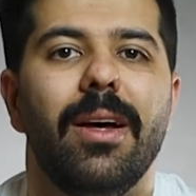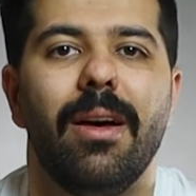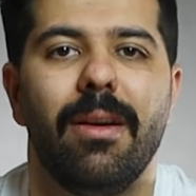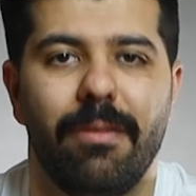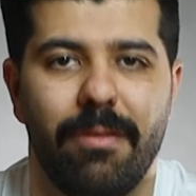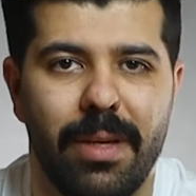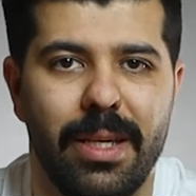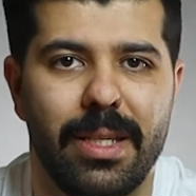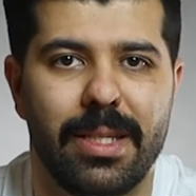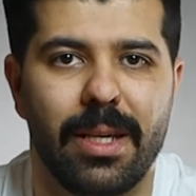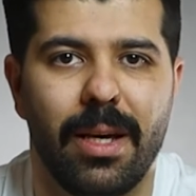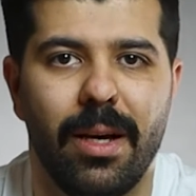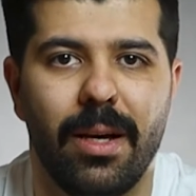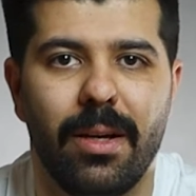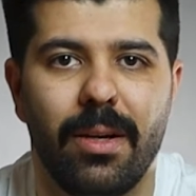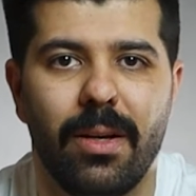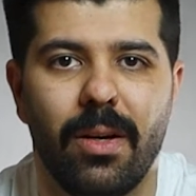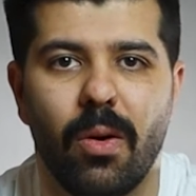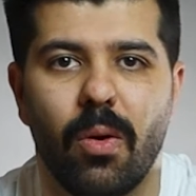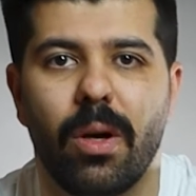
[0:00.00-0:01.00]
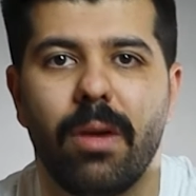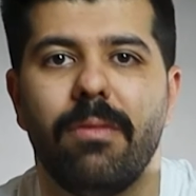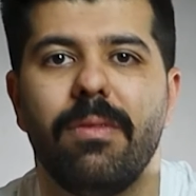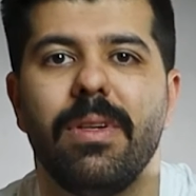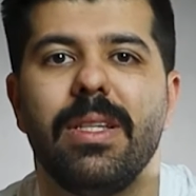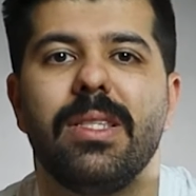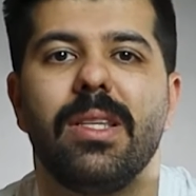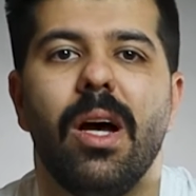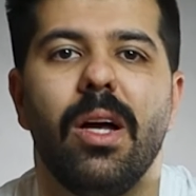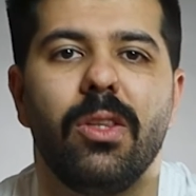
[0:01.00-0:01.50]
visa or
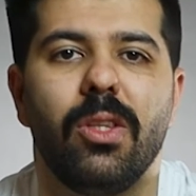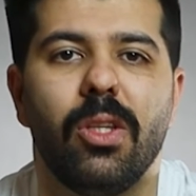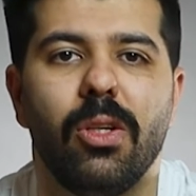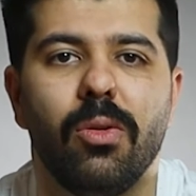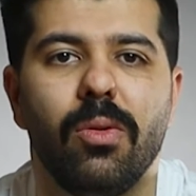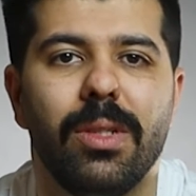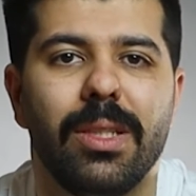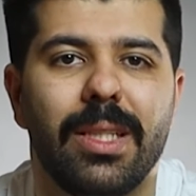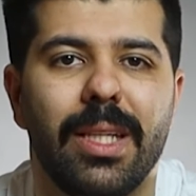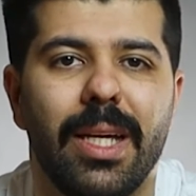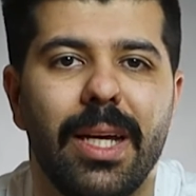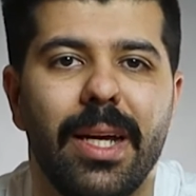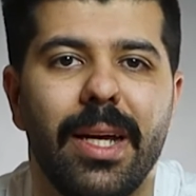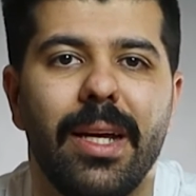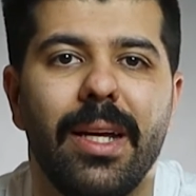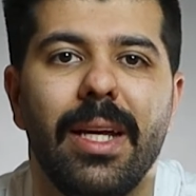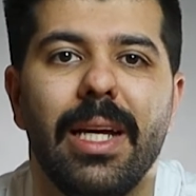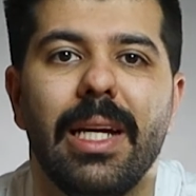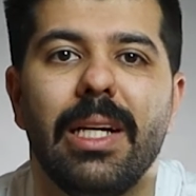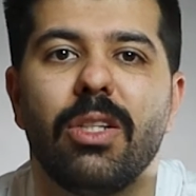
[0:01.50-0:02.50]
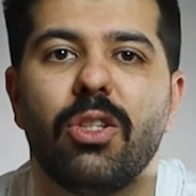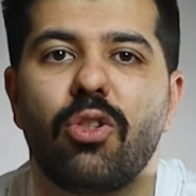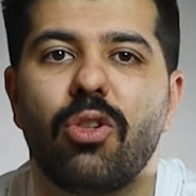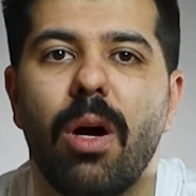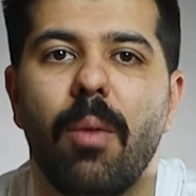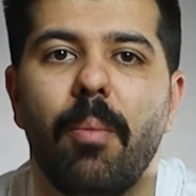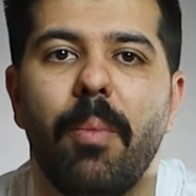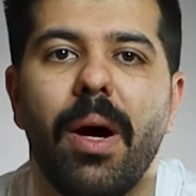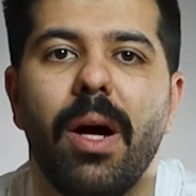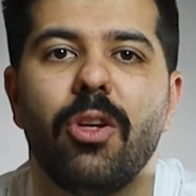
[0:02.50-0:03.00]
visado de
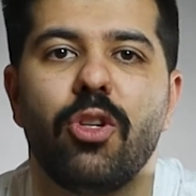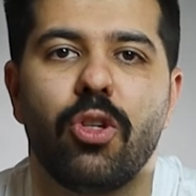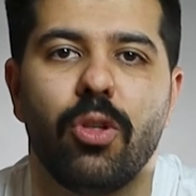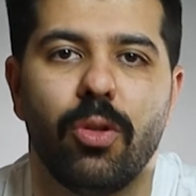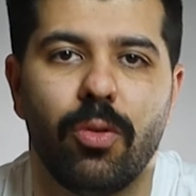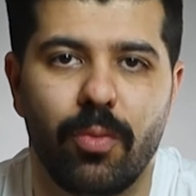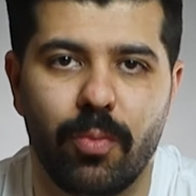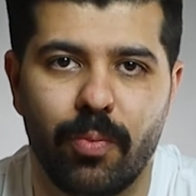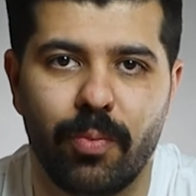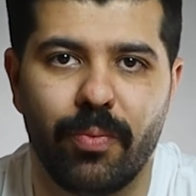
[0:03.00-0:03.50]
trabajo.